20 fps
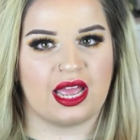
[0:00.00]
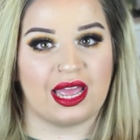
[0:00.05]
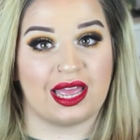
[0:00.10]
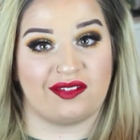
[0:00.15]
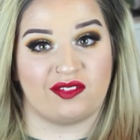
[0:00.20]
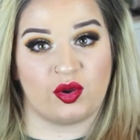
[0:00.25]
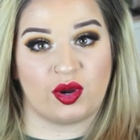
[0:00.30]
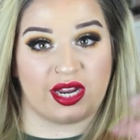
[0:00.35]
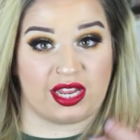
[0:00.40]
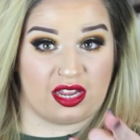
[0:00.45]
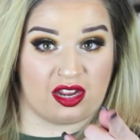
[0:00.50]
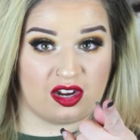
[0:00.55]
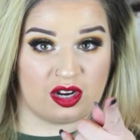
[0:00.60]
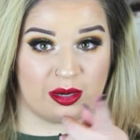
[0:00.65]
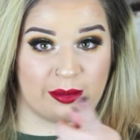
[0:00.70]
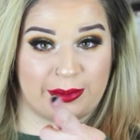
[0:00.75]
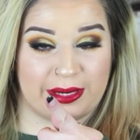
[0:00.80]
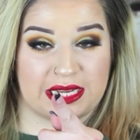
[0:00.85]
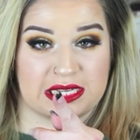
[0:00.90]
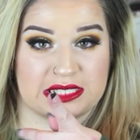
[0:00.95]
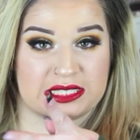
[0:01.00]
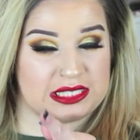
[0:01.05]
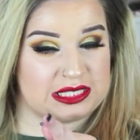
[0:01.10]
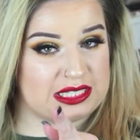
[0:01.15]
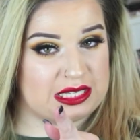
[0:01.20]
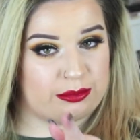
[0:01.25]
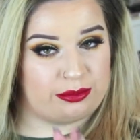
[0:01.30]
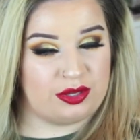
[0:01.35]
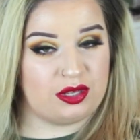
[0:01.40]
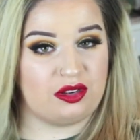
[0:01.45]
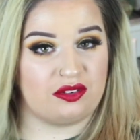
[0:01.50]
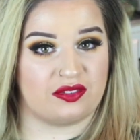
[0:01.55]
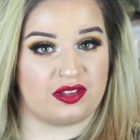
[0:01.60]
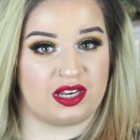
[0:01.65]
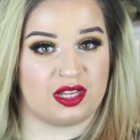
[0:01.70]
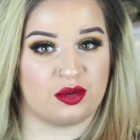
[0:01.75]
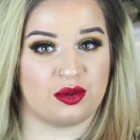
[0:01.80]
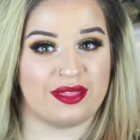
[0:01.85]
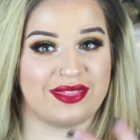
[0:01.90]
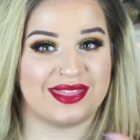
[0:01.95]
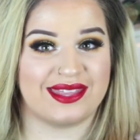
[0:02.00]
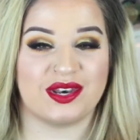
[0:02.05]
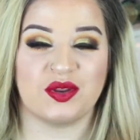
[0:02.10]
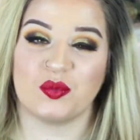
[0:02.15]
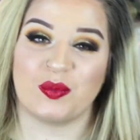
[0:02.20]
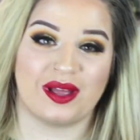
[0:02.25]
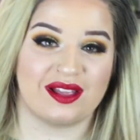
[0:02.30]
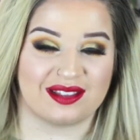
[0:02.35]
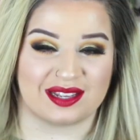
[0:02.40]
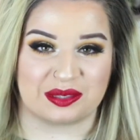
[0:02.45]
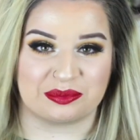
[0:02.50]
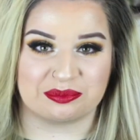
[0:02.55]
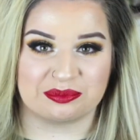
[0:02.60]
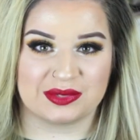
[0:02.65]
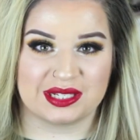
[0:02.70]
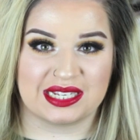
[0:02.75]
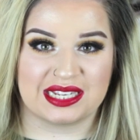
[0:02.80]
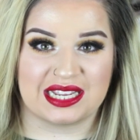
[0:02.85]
if you're here because it's a beauty video, then welcome.